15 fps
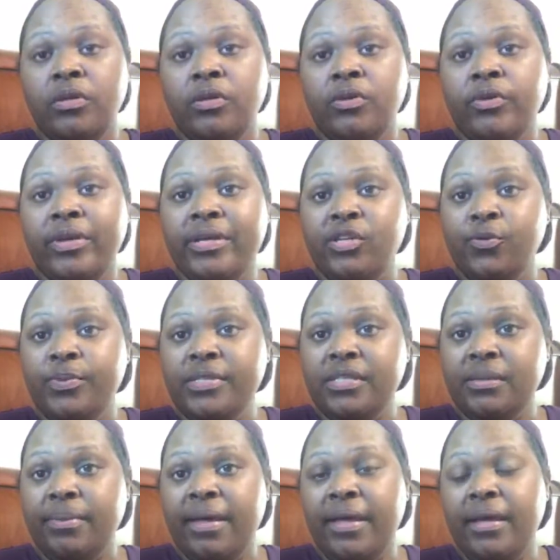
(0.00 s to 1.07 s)
You get 2
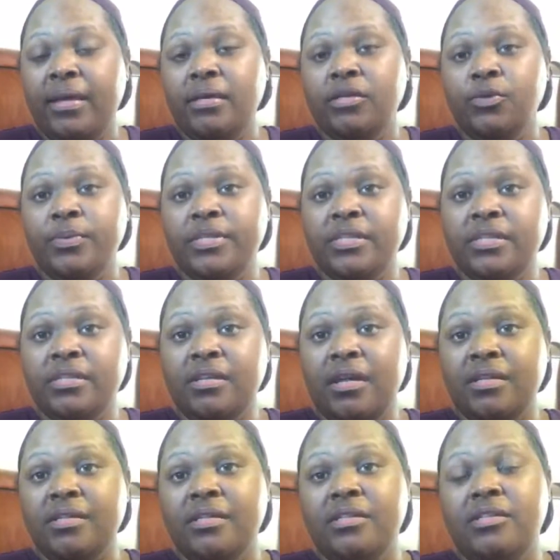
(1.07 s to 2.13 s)
pieces of bacon, 2 pieces of
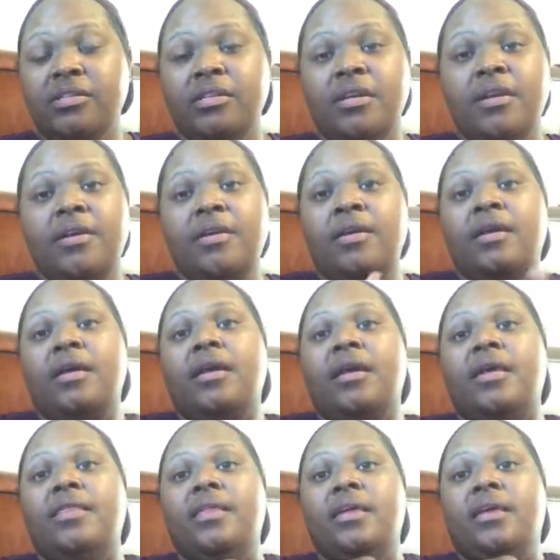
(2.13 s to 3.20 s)
sausage,
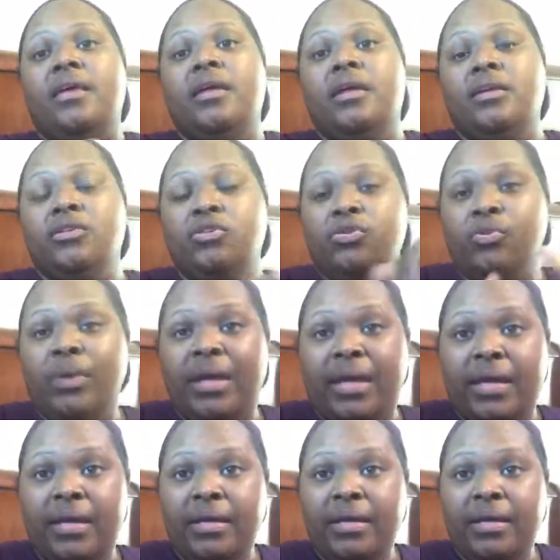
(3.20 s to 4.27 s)
and then 2
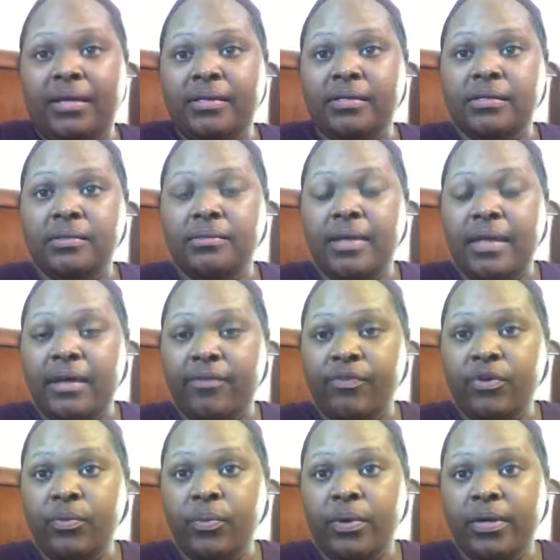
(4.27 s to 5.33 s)
eggs, however
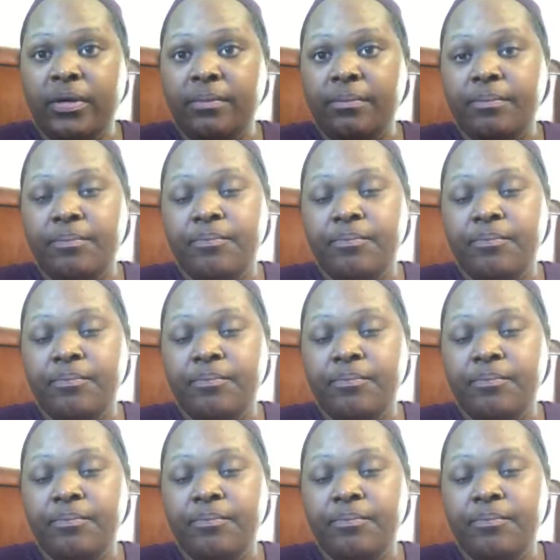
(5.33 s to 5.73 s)
you want them.